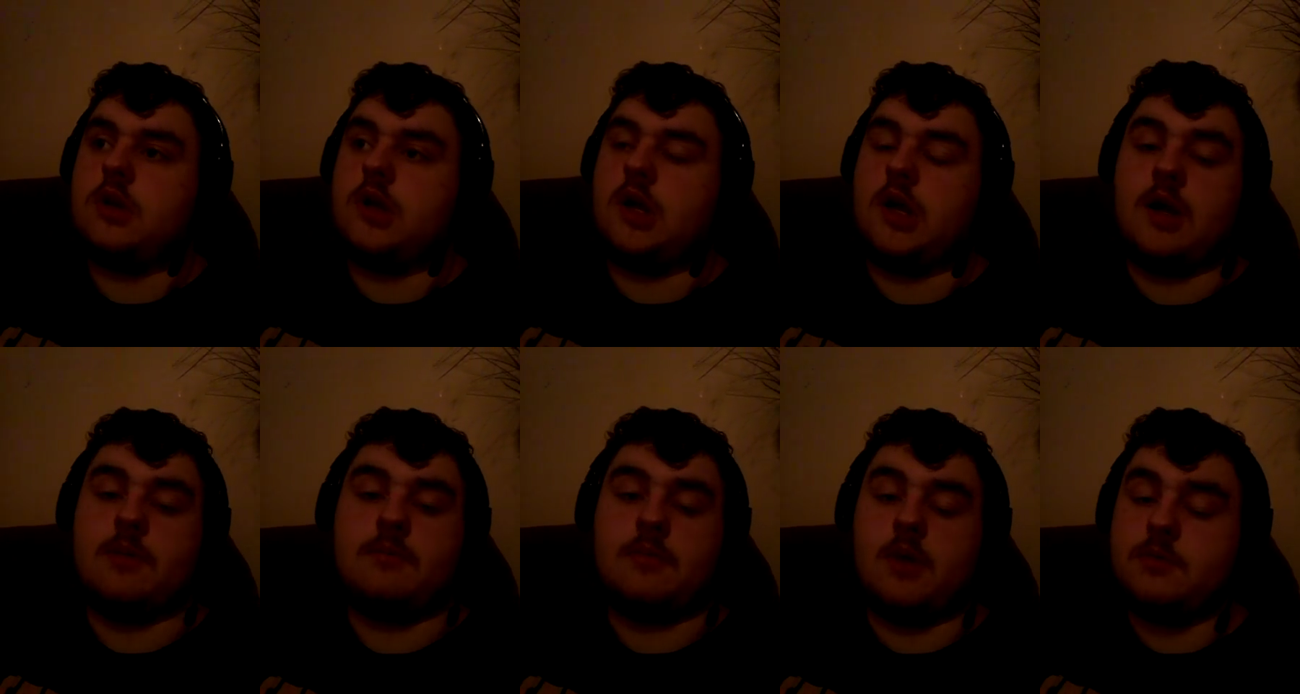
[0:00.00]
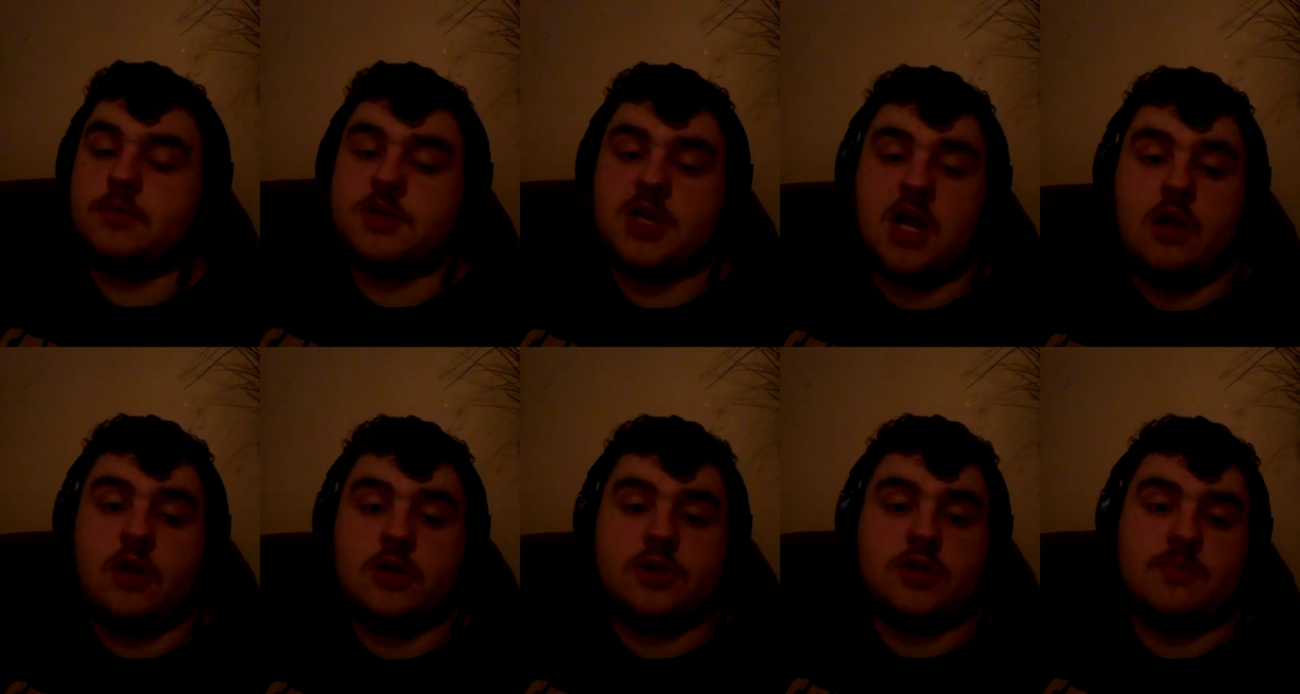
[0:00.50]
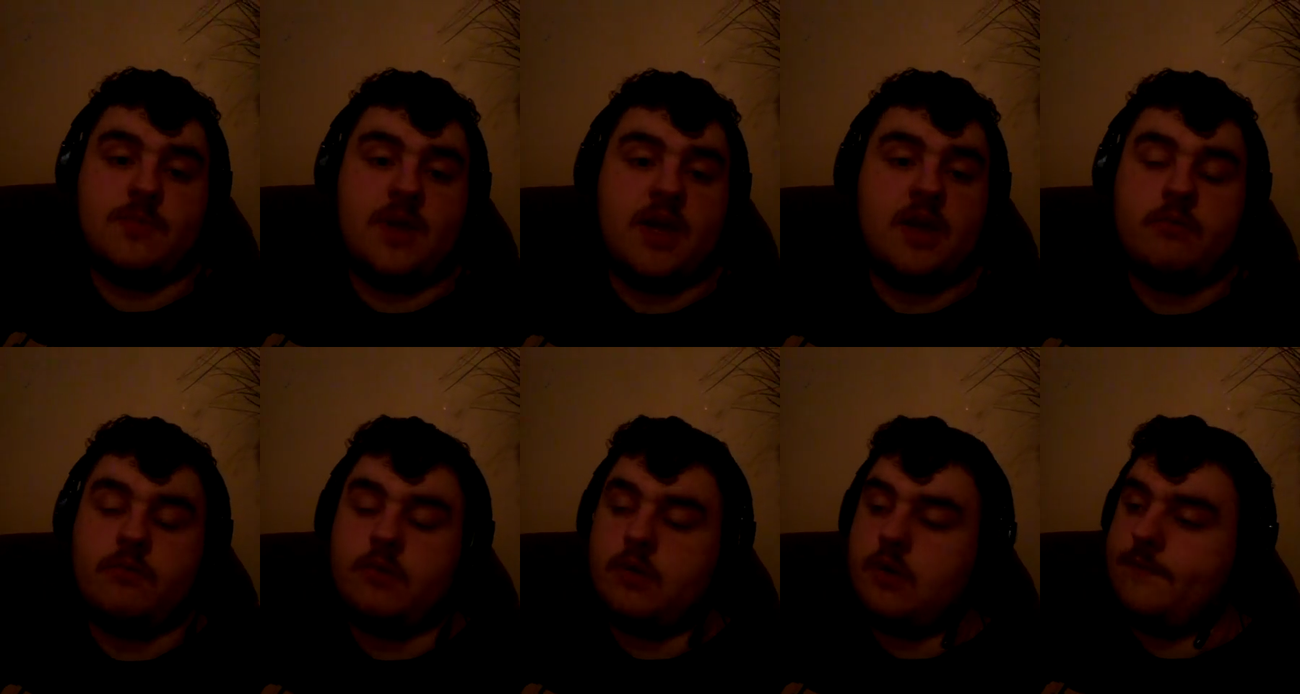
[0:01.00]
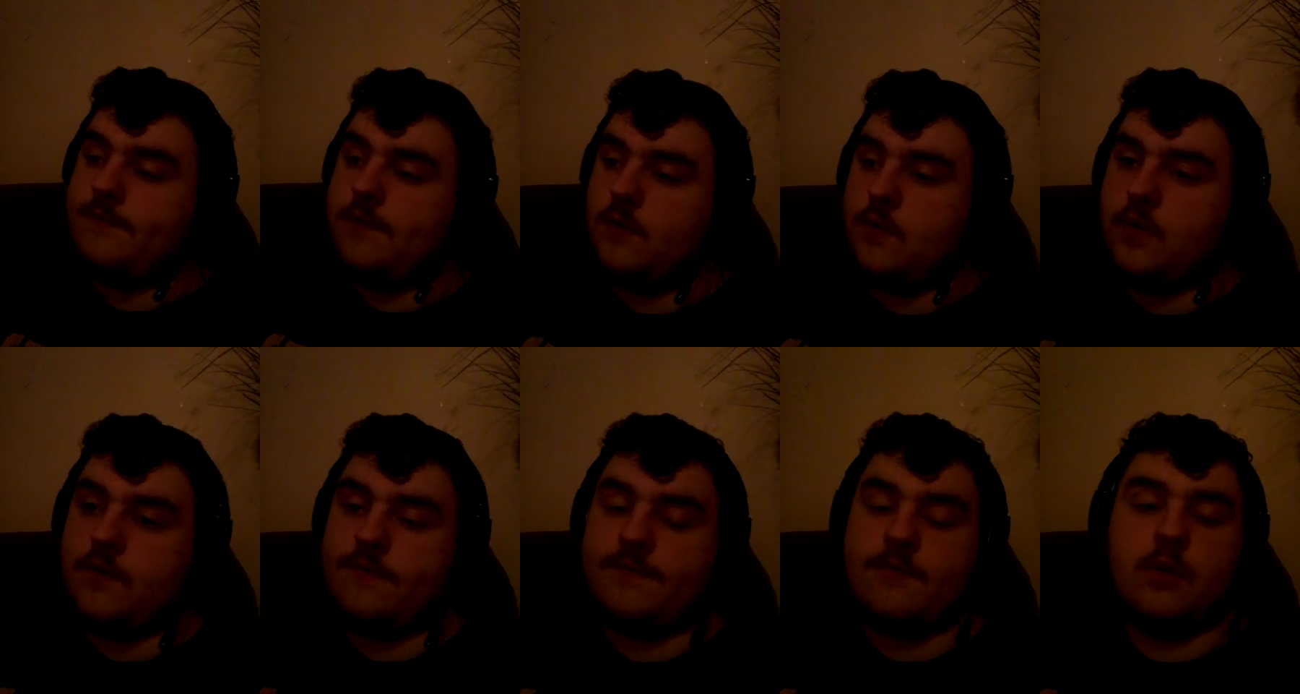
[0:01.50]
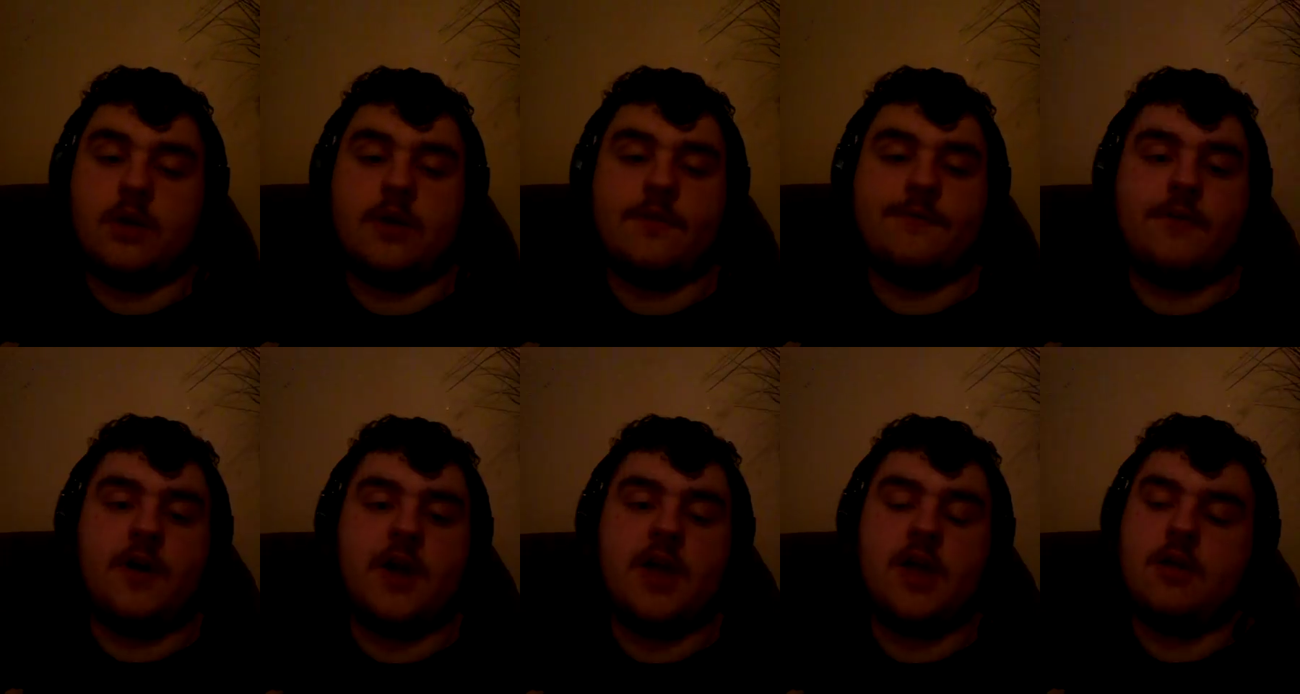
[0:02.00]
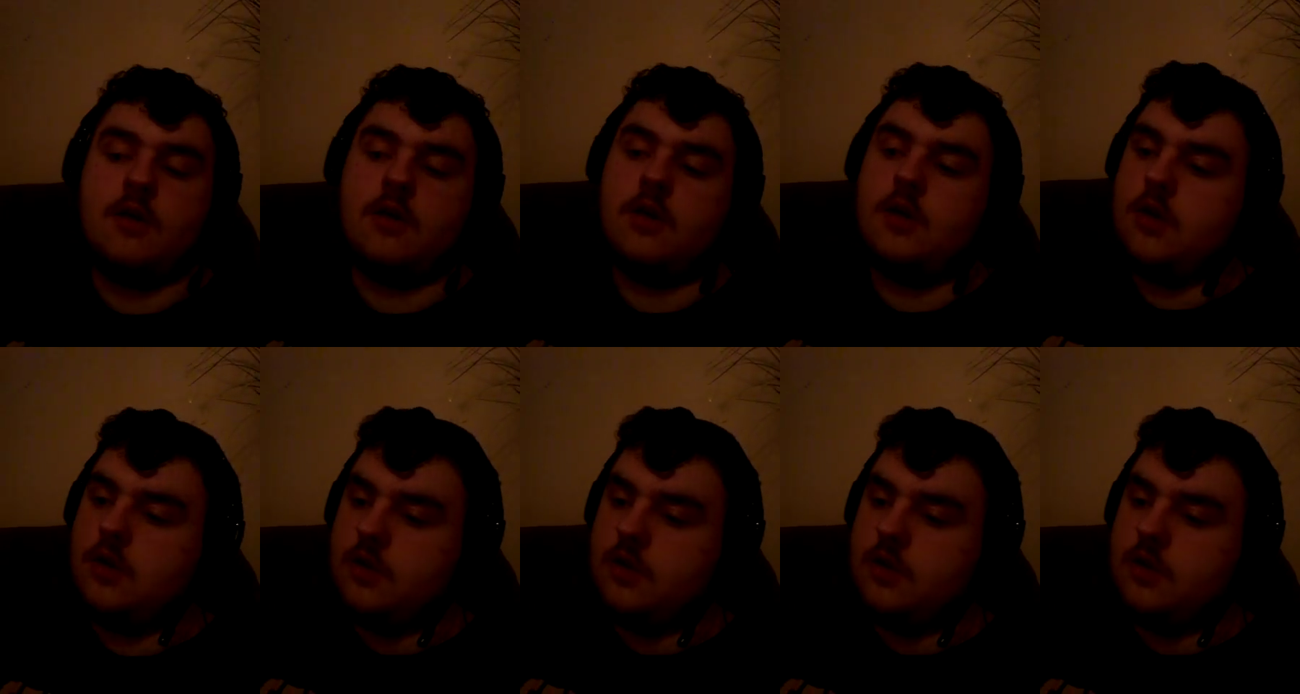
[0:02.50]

I'm I'm challenging you, man. If you, if you want to fight,